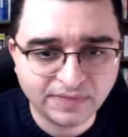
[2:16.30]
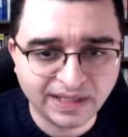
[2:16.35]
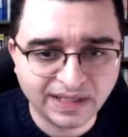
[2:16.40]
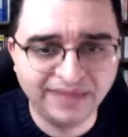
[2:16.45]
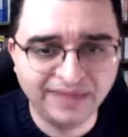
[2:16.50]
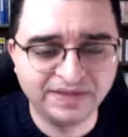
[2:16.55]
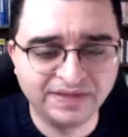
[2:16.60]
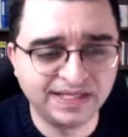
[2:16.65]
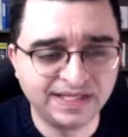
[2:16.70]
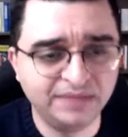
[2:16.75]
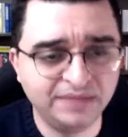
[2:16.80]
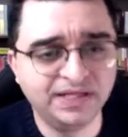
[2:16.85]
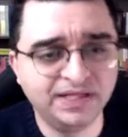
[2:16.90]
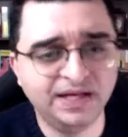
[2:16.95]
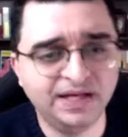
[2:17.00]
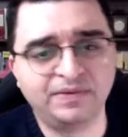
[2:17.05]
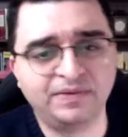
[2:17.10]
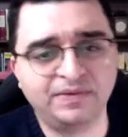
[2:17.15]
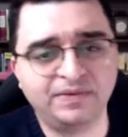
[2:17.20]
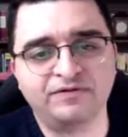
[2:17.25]
At the same
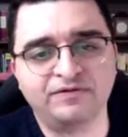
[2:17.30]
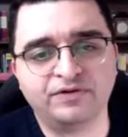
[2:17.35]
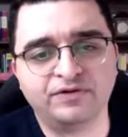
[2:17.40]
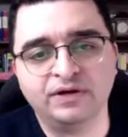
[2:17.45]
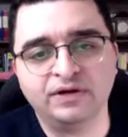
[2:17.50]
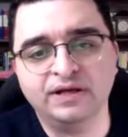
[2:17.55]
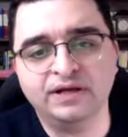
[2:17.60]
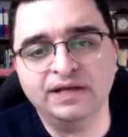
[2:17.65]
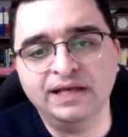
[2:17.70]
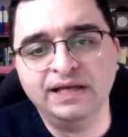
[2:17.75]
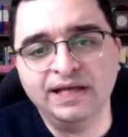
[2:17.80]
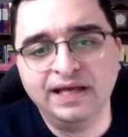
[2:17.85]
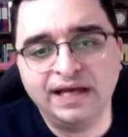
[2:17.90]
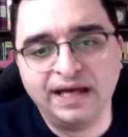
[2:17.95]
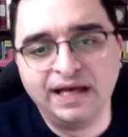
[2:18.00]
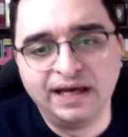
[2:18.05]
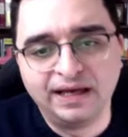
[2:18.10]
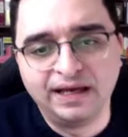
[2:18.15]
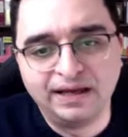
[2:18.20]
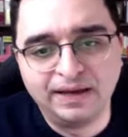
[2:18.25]
time, however,
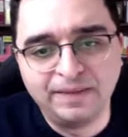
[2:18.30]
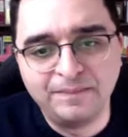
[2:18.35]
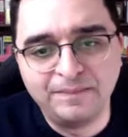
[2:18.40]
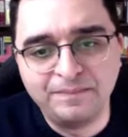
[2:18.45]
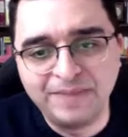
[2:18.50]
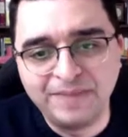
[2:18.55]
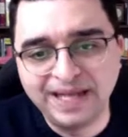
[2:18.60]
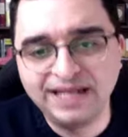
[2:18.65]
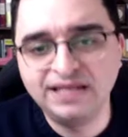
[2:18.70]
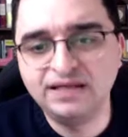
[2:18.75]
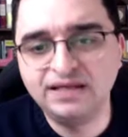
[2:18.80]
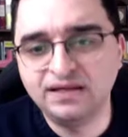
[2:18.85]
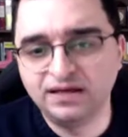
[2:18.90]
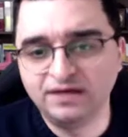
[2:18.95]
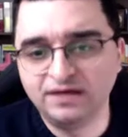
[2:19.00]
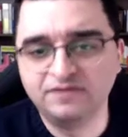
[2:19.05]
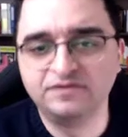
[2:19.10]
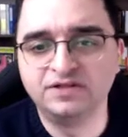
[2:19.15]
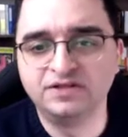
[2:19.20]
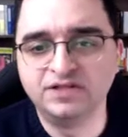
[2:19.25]
uh, many
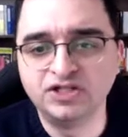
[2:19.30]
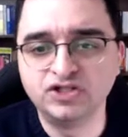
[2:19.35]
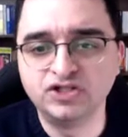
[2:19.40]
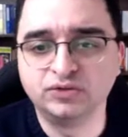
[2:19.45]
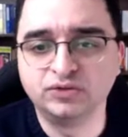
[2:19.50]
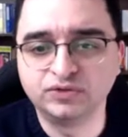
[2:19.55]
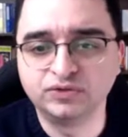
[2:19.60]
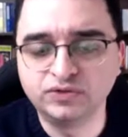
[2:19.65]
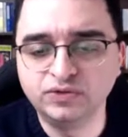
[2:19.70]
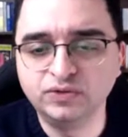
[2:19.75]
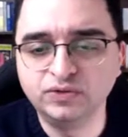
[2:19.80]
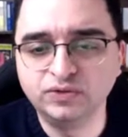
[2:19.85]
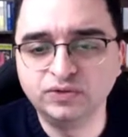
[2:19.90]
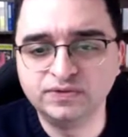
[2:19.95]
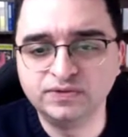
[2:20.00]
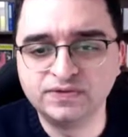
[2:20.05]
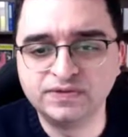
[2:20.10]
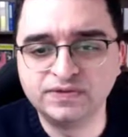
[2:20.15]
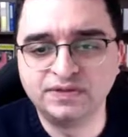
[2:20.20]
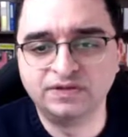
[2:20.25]
of the digital
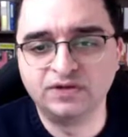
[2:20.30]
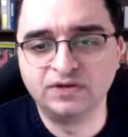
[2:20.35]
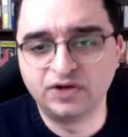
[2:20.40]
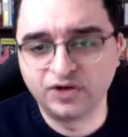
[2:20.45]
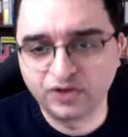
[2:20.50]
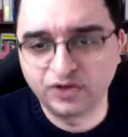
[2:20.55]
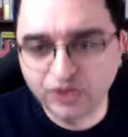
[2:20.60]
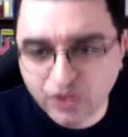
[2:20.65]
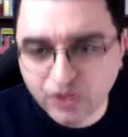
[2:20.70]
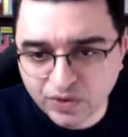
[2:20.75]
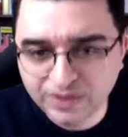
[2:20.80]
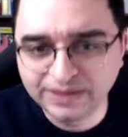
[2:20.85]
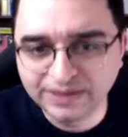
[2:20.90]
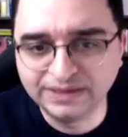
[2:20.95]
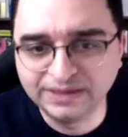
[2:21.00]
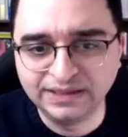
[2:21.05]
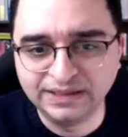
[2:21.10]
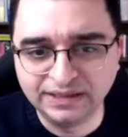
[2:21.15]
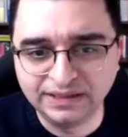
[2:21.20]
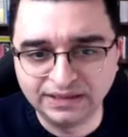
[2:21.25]
tools that are
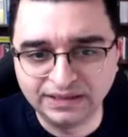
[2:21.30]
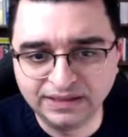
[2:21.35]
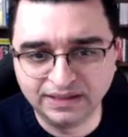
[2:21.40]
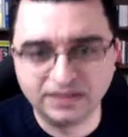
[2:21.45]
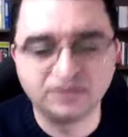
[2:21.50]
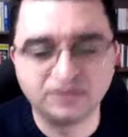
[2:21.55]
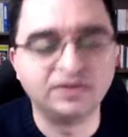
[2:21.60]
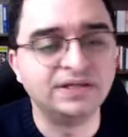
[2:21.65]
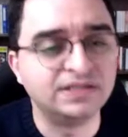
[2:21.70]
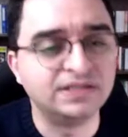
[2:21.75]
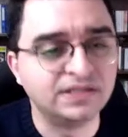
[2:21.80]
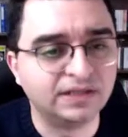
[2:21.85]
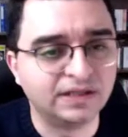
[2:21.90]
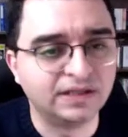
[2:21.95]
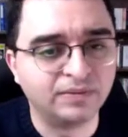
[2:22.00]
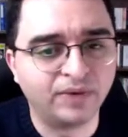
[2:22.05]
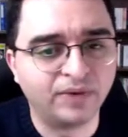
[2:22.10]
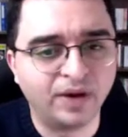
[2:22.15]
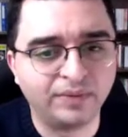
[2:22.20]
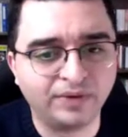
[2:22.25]
currently increasing
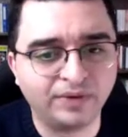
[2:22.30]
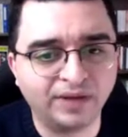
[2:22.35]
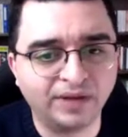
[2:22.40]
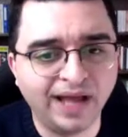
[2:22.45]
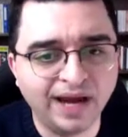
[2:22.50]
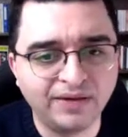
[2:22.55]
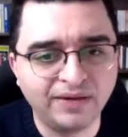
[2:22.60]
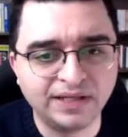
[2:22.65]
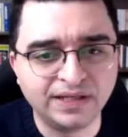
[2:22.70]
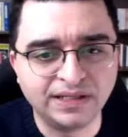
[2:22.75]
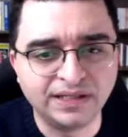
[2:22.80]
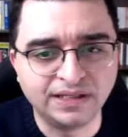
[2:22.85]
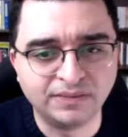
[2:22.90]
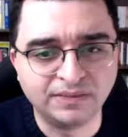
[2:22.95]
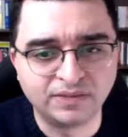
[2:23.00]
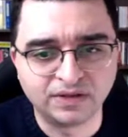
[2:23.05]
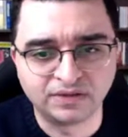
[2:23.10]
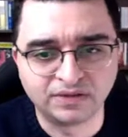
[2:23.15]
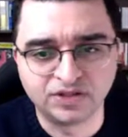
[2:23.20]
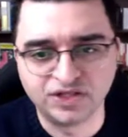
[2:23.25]
in popularity
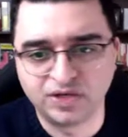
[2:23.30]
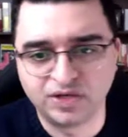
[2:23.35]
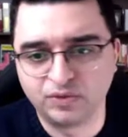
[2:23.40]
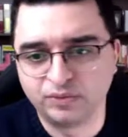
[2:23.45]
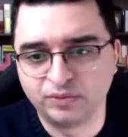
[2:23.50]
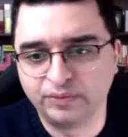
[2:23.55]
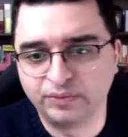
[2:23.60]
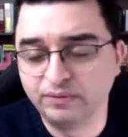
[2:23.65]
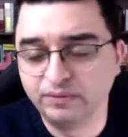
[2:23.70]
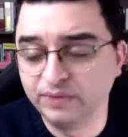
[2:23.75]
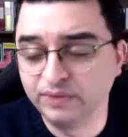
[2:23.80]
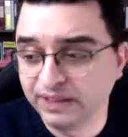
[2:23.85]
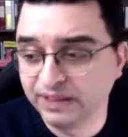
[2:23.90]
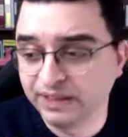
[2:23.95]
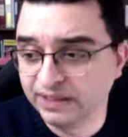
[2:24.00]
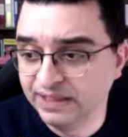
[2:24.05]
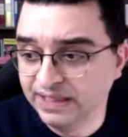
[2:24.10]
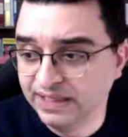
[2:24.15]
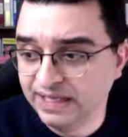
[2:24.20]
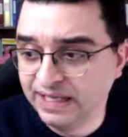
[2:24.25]
among the general
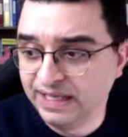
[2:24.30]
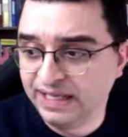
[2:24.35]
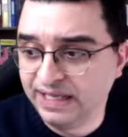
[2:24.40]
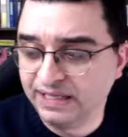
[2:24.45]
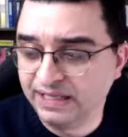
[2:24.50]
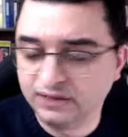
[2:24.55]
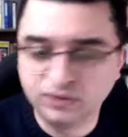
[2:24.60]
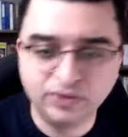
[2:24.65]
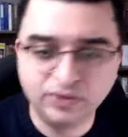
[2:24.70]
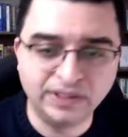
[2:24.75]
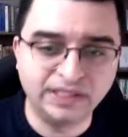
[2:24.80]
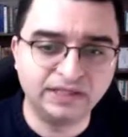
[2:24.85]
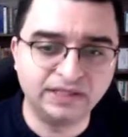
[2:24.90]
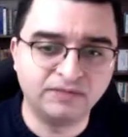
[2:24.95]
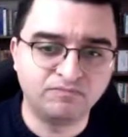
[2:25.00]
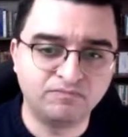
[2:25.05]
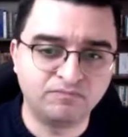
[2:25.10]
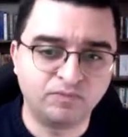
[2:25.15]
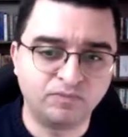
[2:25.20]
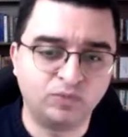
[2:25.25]
public,
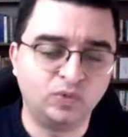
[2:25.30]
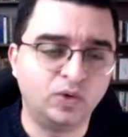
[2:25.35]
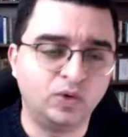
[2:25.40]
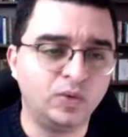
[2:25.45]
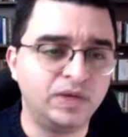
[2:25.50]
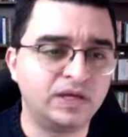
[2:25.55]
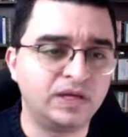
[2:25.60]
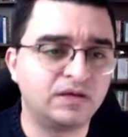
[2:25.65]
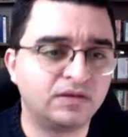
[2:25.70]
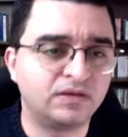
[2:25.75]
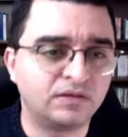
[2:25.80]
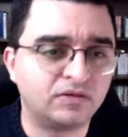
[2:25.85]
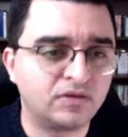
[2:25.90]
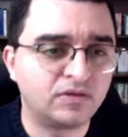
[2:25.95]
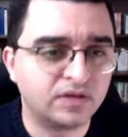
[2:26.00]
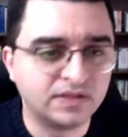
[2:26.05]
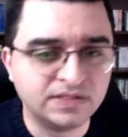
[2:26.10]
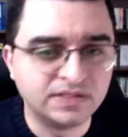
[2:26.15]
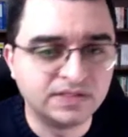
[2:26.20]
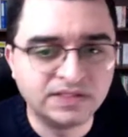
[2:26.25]
including what we
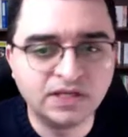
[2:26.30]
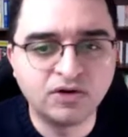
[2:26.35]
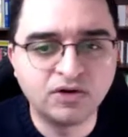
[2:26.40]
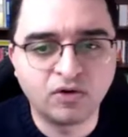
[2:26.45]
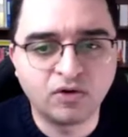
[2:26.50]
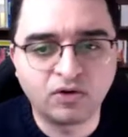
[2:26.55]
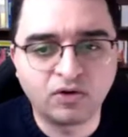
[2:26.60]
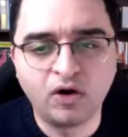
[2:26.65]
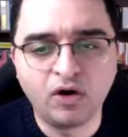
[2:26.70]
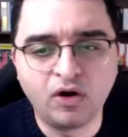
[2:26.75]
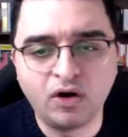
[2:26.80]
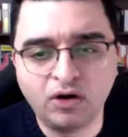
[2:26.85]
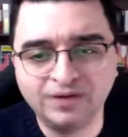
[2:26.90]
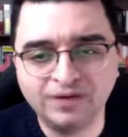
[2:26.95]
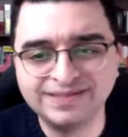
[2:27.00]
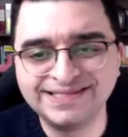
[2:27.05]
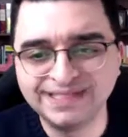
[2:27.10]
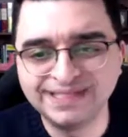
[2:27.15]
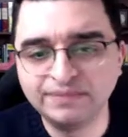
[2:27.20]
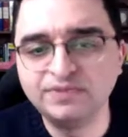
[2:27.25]
consider or call
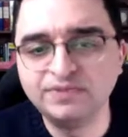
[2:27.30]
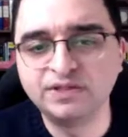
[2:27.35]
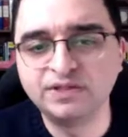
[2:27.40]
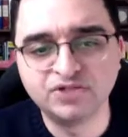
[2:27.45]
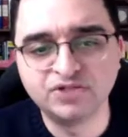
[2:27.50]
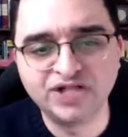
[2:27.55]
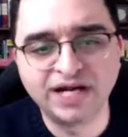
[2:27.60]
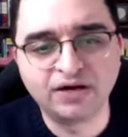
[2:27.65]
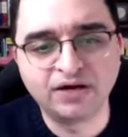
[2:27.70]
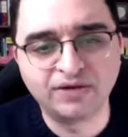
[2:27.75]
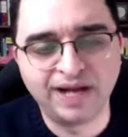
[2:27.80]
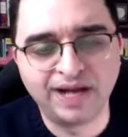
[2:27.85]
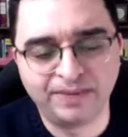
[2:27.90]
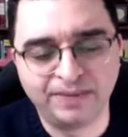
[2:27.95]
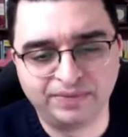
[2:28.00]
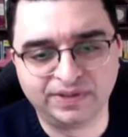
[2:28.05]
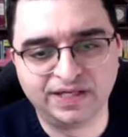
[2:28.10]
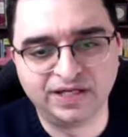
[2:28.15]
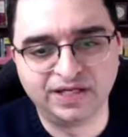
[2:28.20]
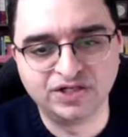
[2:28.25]
symptom checker
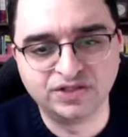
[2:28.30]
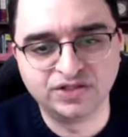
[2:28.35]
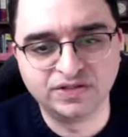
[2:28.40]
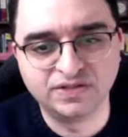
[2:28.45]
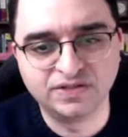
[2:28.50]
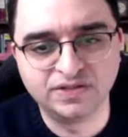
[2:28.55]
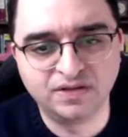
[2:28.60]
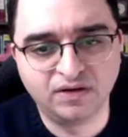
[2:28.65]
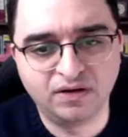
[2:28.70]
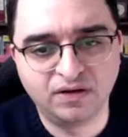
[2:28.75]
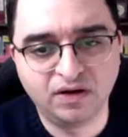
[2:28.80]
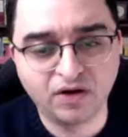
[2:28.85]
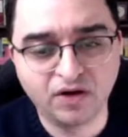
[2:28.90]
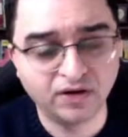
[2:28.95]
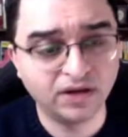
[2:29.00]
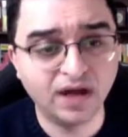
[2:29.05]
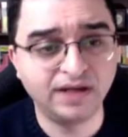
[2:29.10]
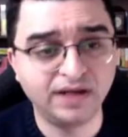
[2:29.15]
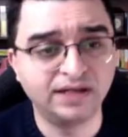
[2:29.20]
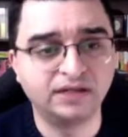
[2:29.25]
applications, are
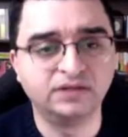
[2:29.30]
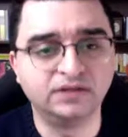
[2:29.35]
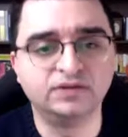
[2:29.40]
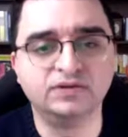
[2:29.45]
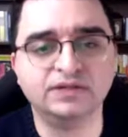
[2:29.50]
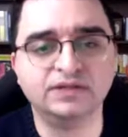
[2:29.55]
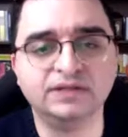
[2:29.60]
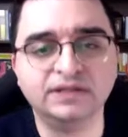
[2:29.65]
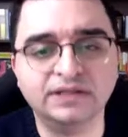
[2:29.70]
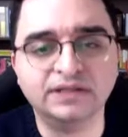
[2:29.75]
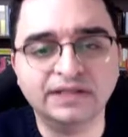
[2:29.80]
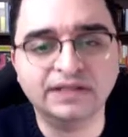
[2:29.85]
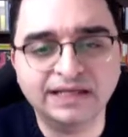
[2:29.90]
not included